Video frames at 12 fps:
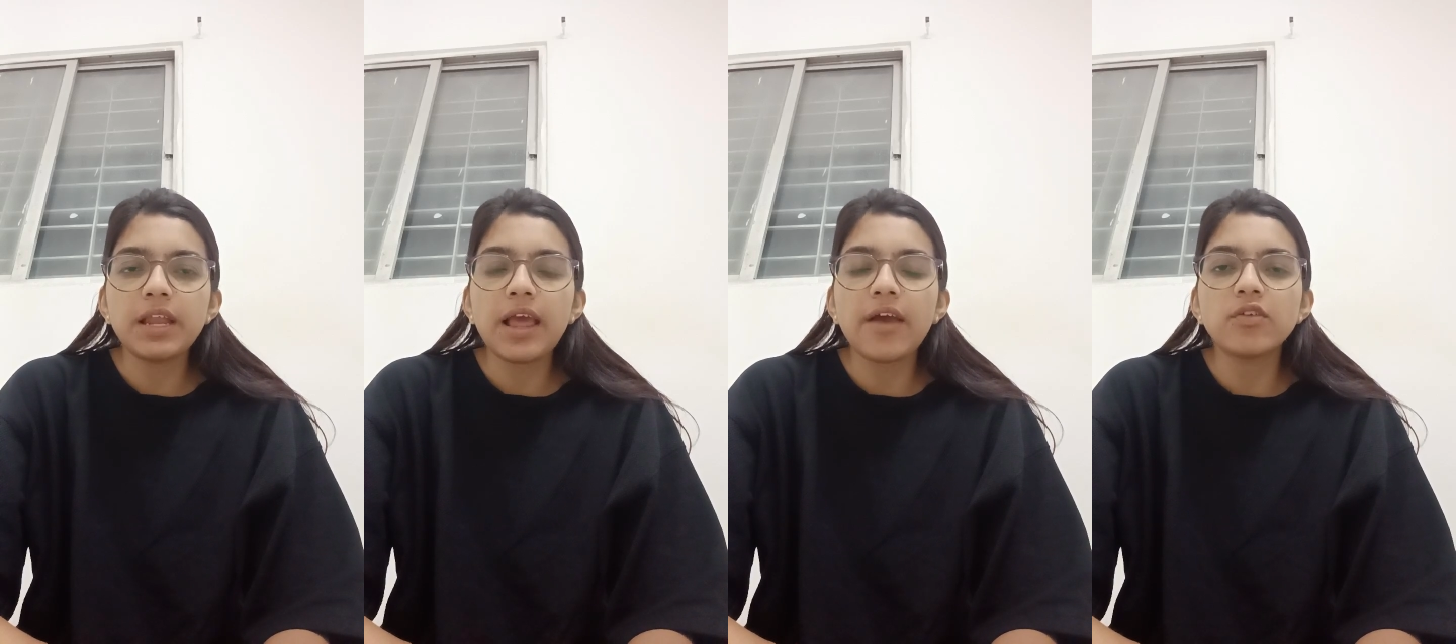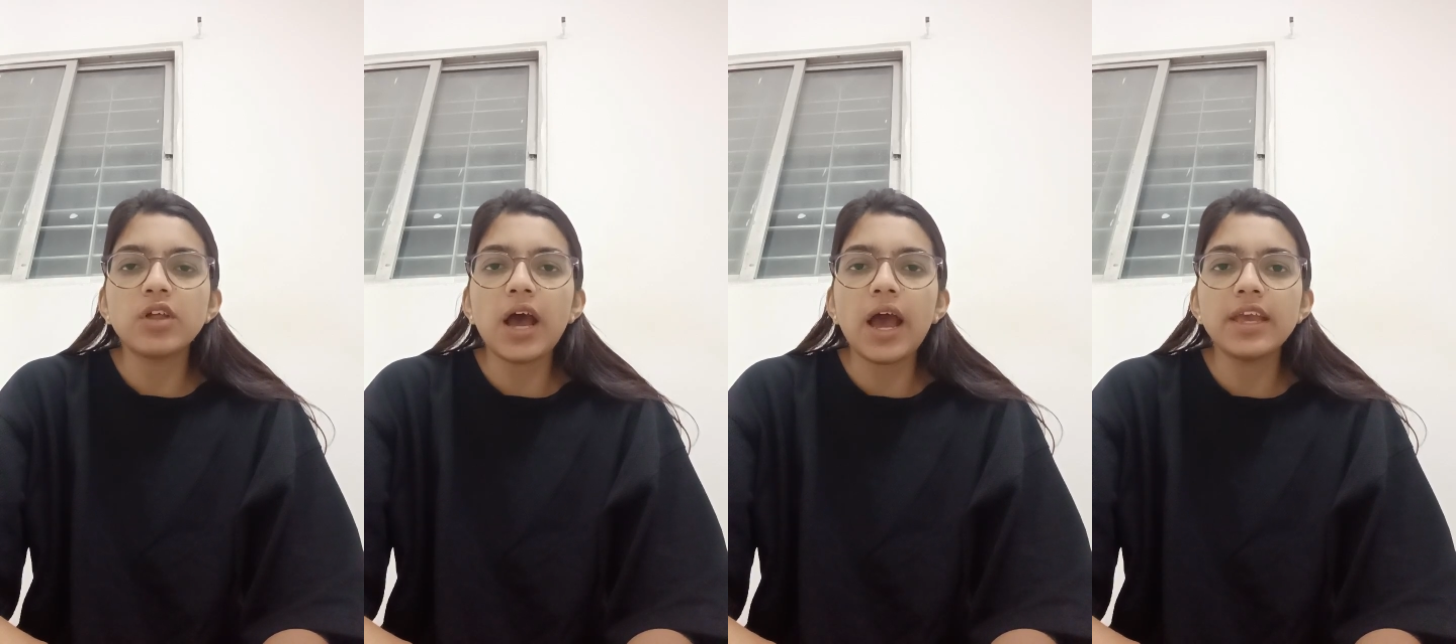have
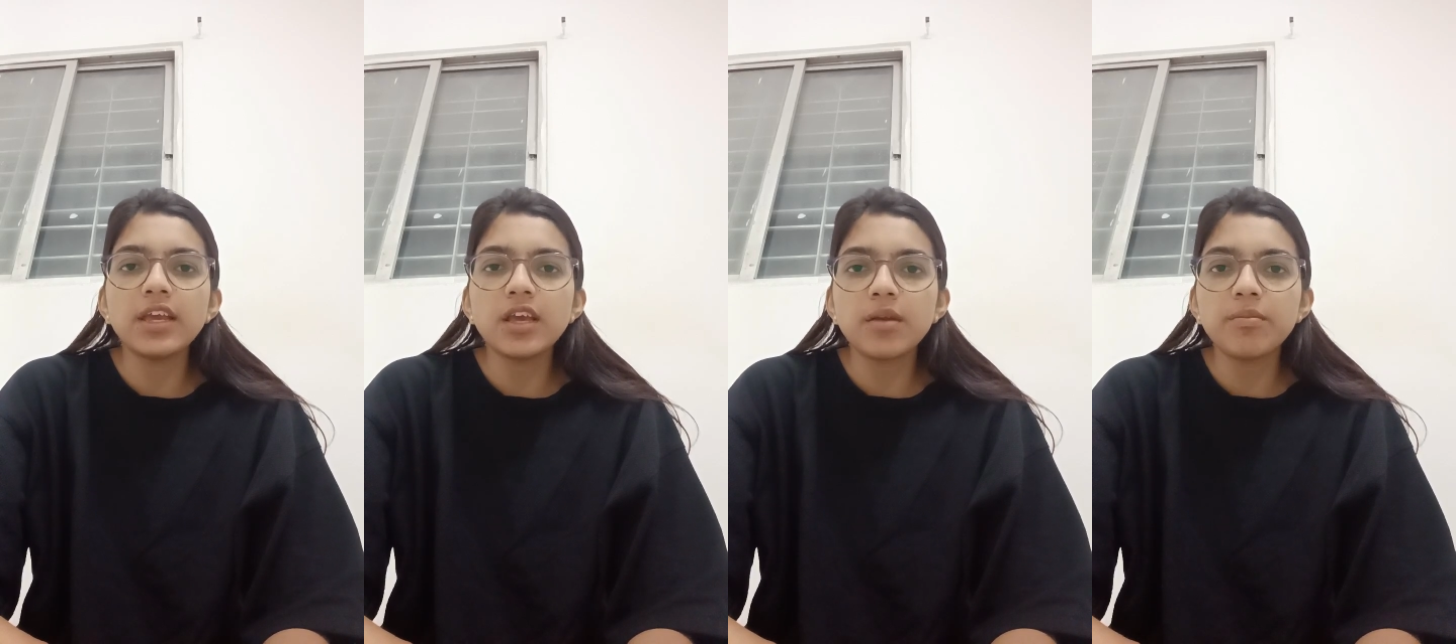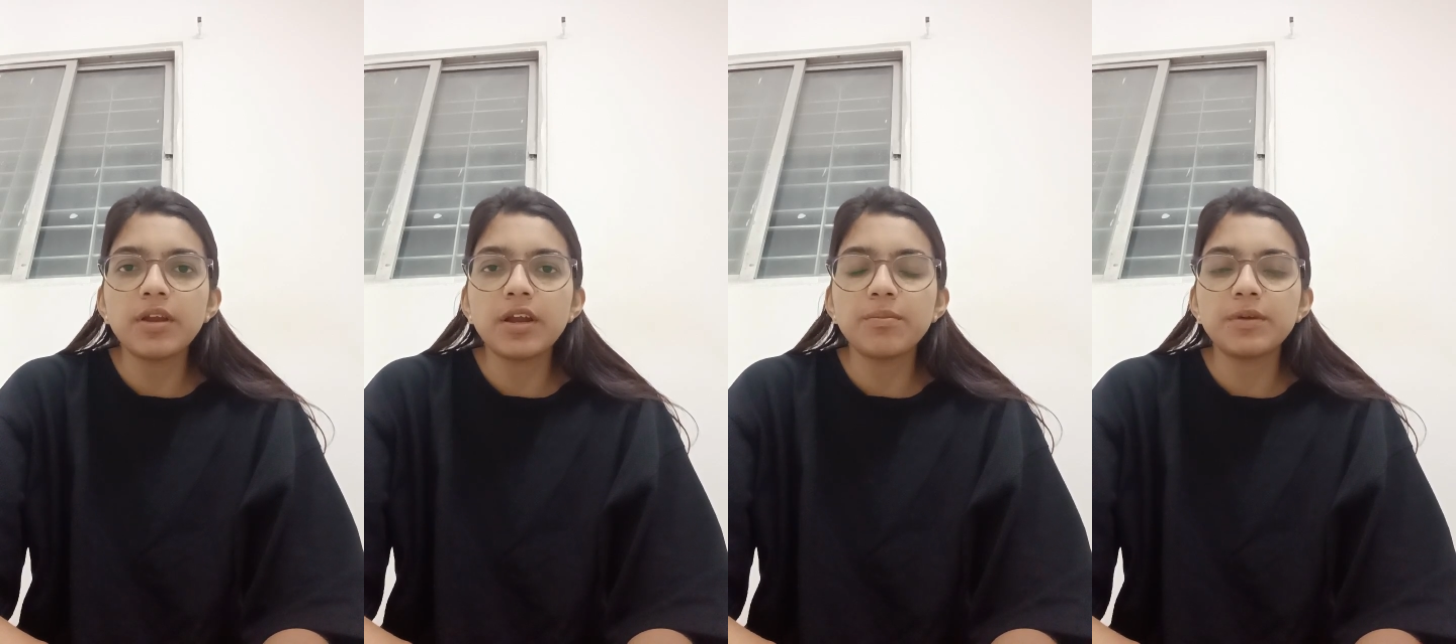the higher
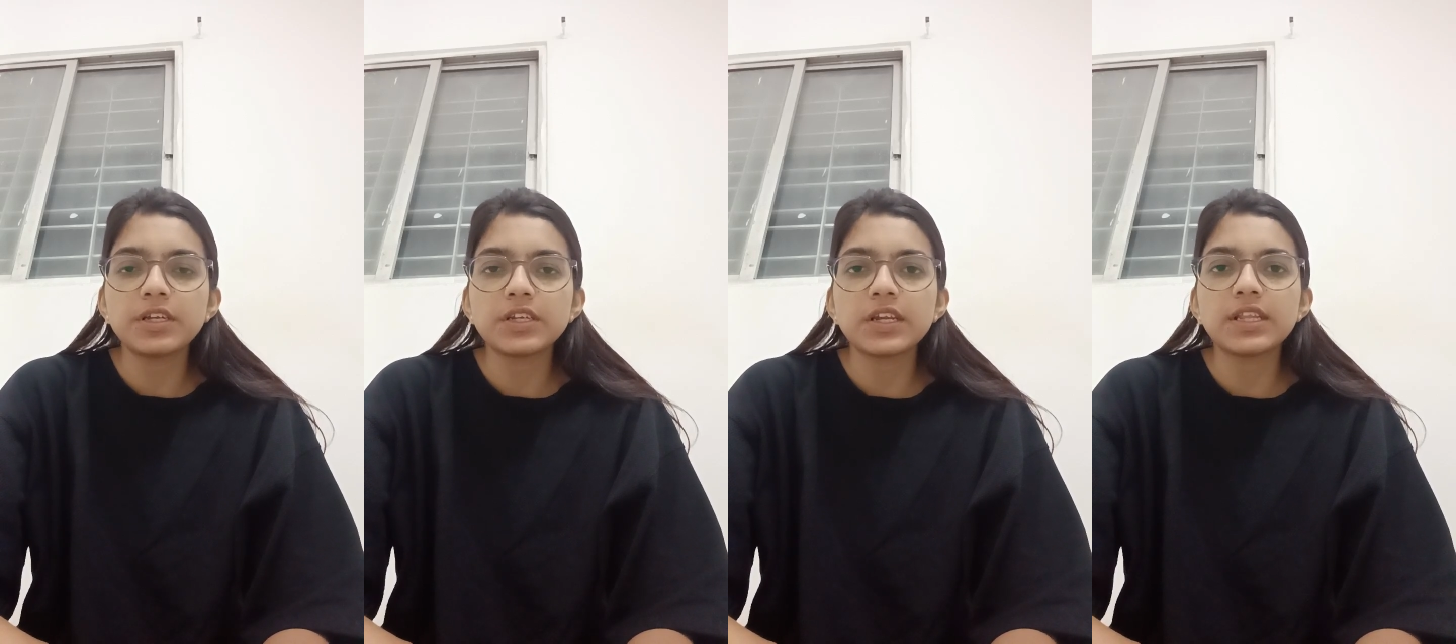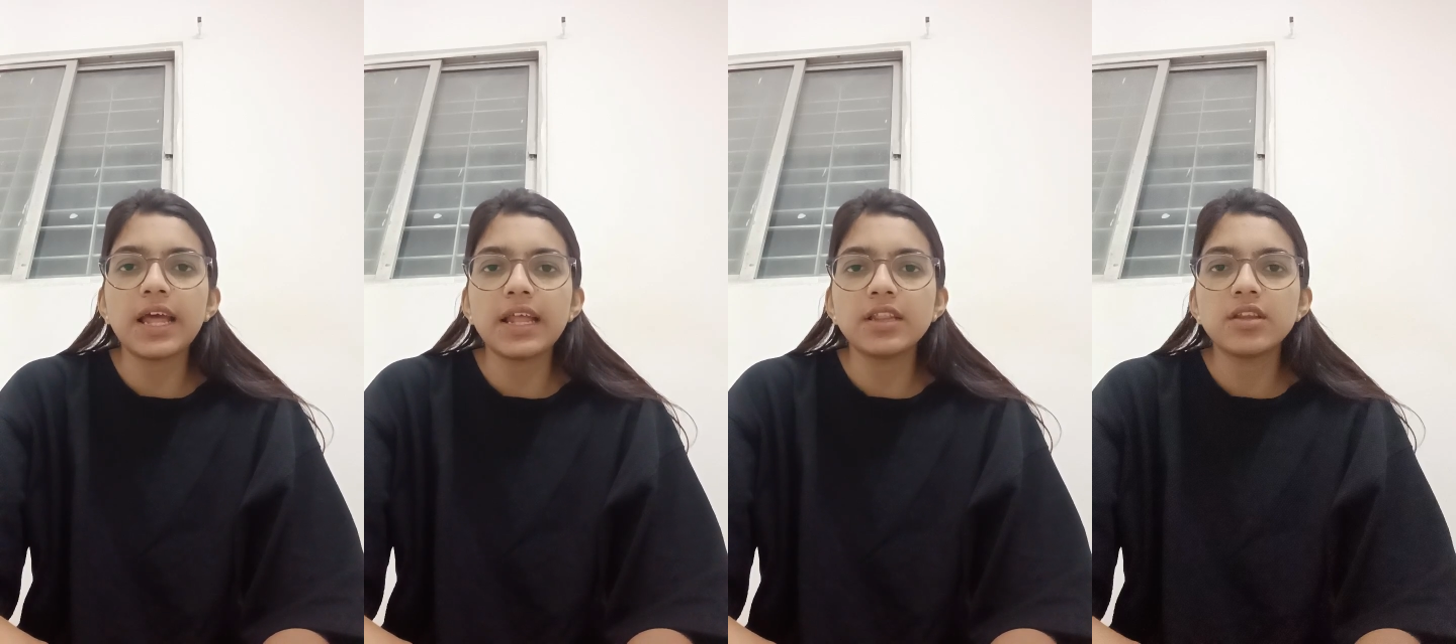blood pressure than